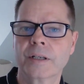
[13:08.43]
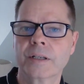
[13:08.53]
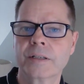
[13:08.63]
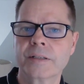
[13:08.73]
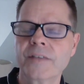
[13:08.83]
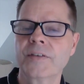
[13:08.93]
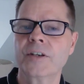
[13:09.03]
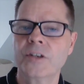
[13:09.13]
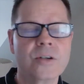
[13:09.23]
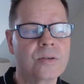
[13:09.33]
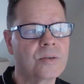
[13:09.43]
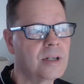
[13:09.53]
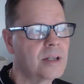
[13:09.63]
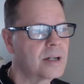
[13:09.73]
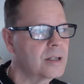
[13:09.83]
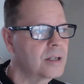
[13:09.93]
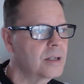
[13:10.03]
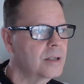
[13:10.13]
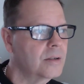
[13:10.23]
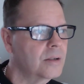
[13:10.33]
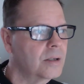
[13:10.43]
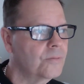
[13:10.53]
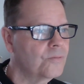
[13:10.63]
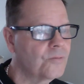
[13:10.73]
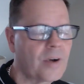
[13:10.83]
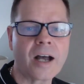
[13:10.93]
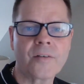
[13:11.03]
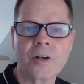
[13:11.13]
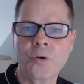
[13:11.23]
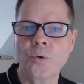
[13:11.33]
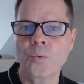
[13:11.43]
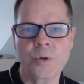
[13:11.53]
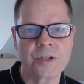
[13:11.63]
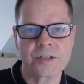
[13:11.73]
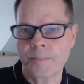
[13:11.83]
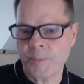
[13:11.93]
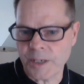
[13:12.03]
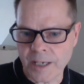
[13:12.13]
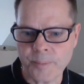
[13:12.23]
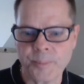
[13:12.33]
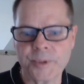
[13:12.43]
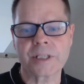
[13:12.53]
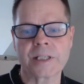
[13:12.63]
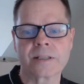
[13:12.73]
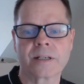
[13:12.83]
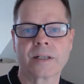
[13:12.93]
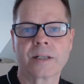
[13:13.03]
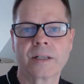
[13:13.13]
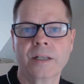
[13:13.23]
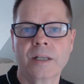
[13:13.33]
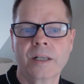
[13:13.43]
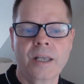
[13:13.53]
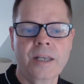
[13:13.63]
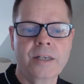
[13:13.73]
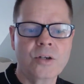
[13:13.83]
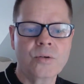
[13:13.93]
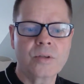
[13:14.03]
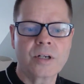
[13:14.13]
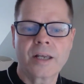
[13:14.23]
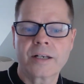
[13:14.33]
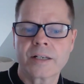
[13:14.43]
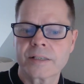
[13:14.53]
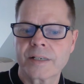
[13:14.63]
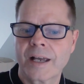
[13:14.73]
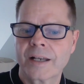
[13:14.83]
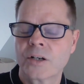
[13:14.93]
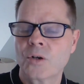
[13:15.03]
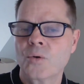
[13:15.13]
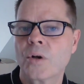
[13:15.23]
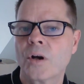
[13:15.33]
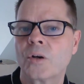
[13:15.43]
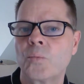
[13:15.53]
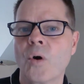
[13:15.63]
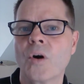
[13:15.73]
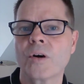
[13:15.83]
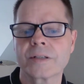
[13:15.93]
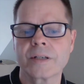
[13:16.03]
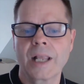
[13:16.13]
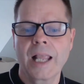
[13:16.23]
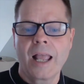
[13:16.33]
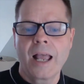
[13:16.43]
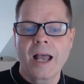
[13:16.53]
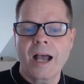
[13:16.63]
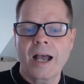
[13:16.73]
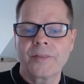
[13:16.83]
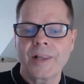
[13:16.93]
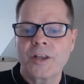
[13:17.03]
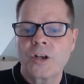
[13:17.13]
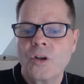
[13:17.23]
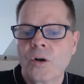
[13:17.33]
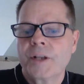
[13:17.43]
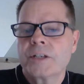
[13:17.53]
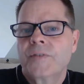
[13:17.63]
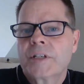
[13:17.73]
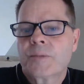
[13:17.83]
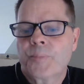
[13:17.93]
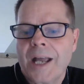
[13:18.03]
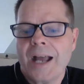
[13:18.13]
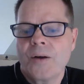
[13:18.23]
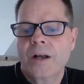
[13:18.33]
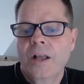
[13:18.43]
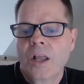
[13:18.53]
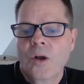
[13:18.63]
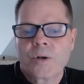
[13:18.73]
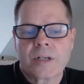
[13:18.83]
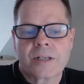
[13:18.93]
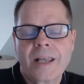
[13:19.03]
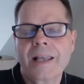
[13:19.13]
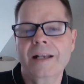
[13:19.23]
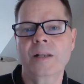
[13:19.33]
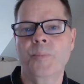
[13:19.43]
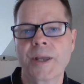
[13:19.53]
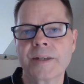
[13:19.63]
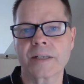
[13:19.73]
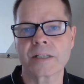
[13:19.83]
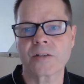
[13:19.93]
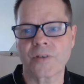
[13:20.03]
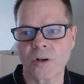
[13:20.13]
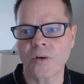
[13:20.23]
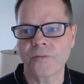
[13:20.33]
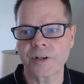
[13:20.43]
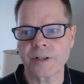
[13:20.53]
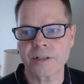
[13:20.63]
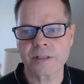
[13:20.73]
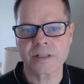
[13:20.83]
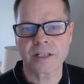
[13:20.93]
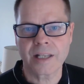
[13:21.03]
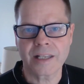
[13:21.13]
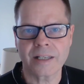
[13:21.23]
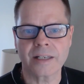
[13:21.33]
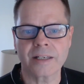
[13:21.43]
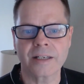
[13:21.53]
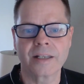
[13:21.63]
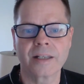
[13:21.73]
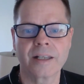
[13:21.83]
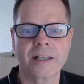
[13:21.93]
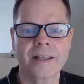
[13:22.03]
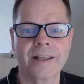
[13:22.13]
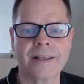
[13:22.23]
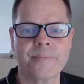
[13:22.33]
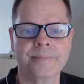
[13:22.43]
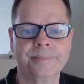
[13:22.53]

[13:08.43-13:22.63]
David knew that he had a father who was omnipotent. He knew that he understood who God was and that the knowledge of his power was a daily basis for confidence in him.